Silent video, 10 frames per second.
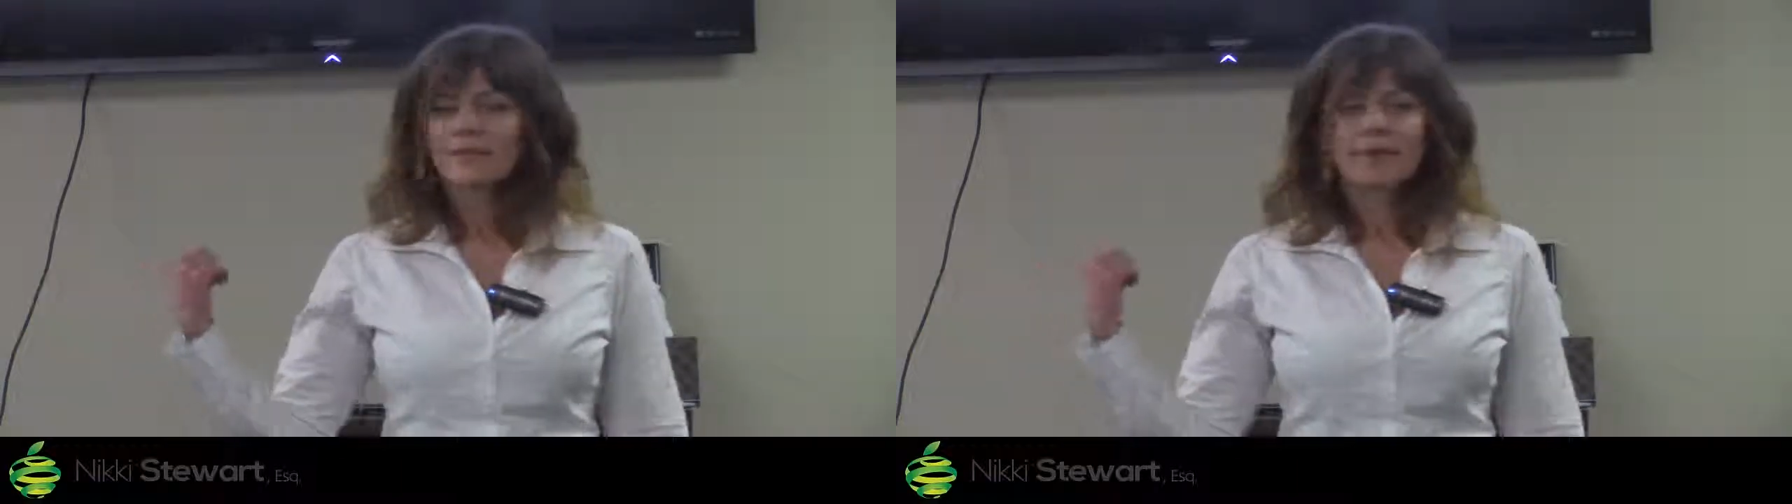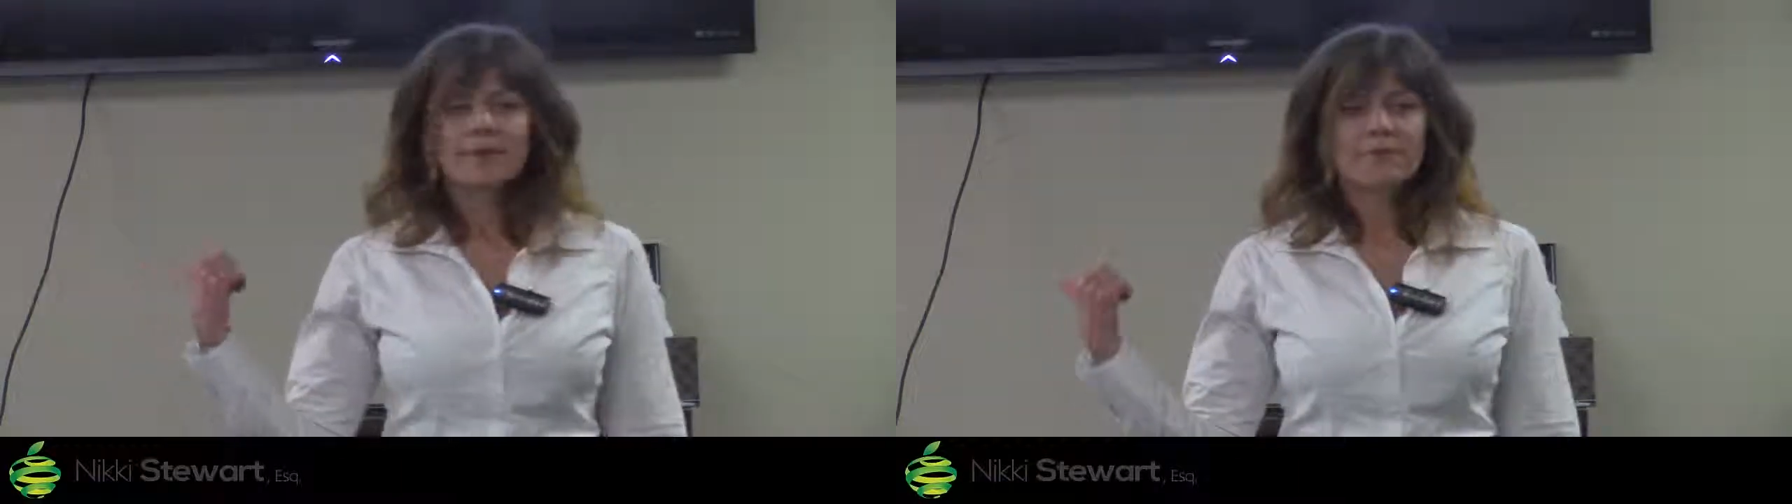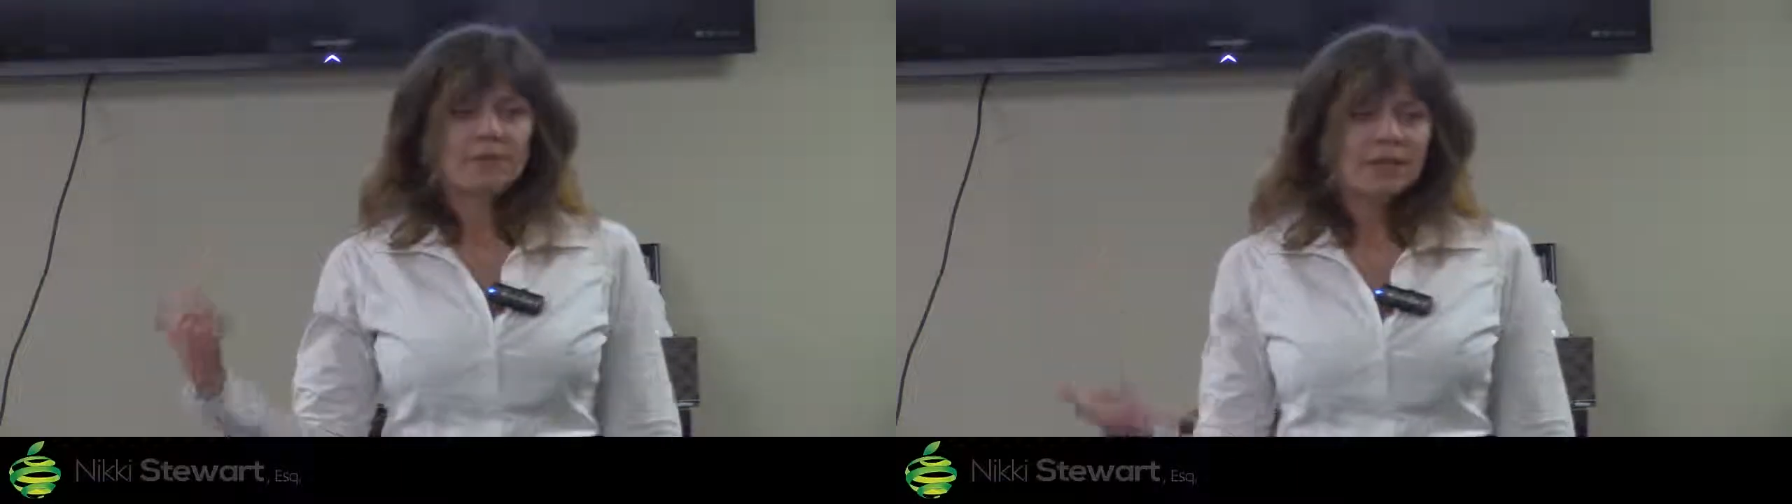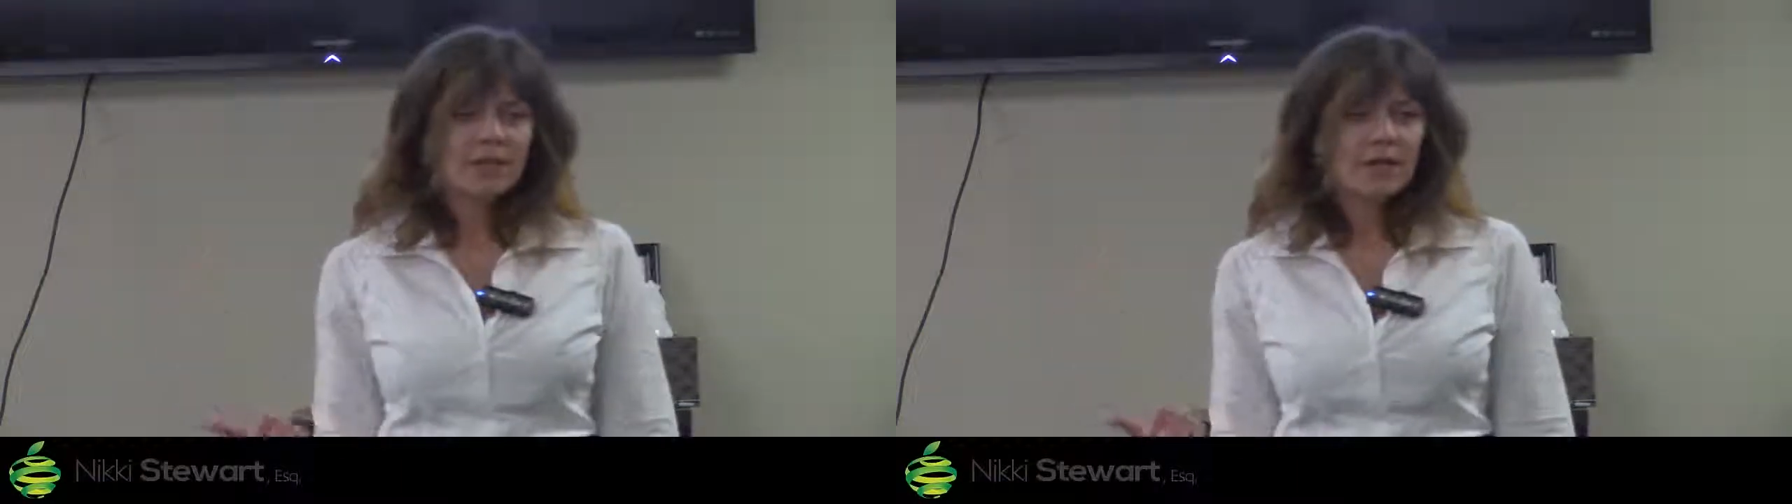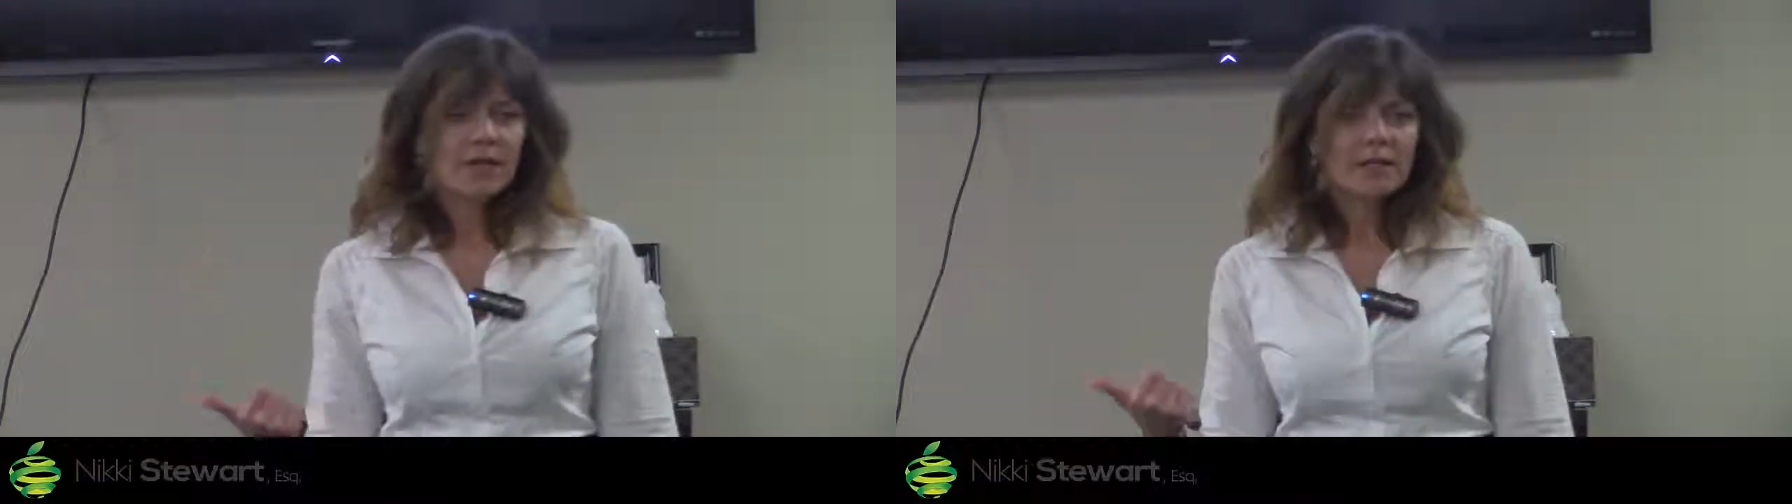the
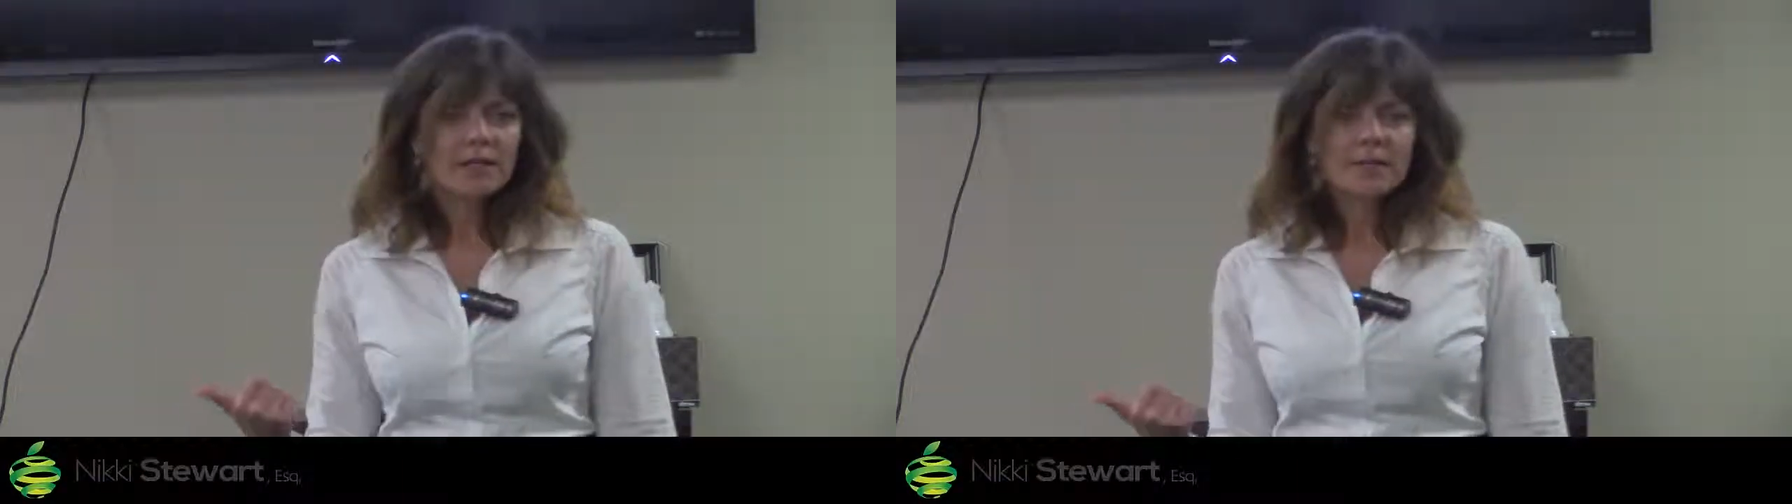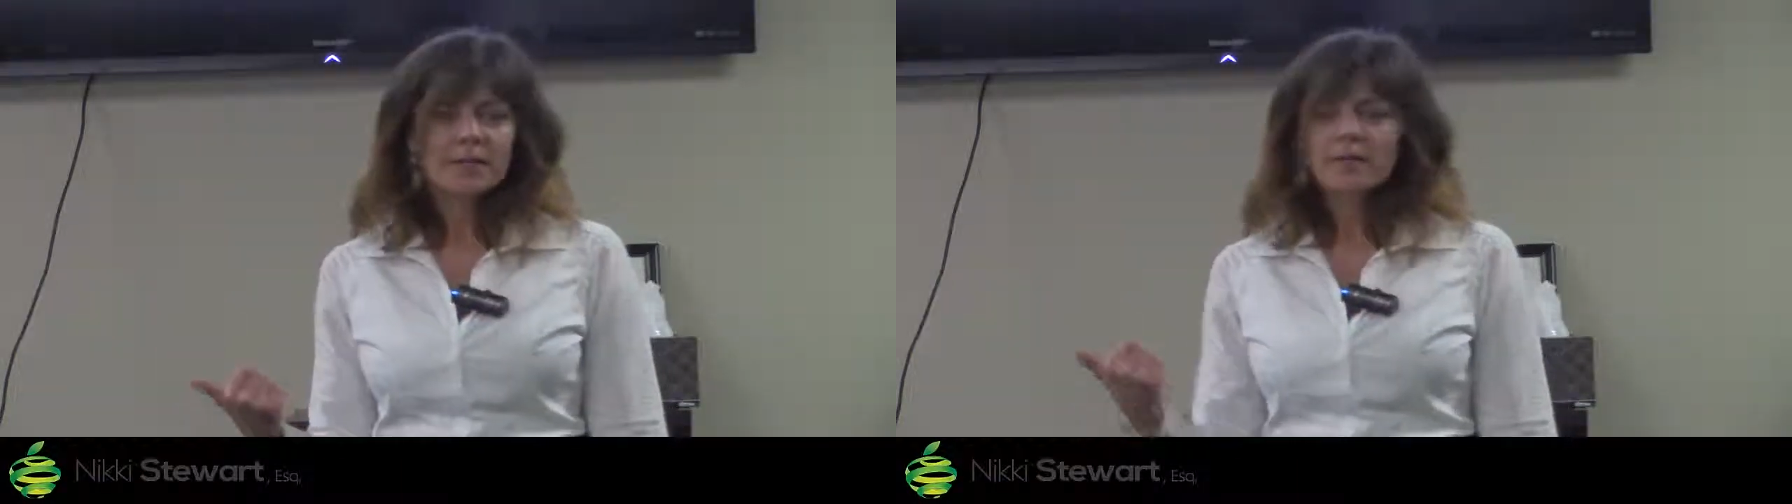feedlot.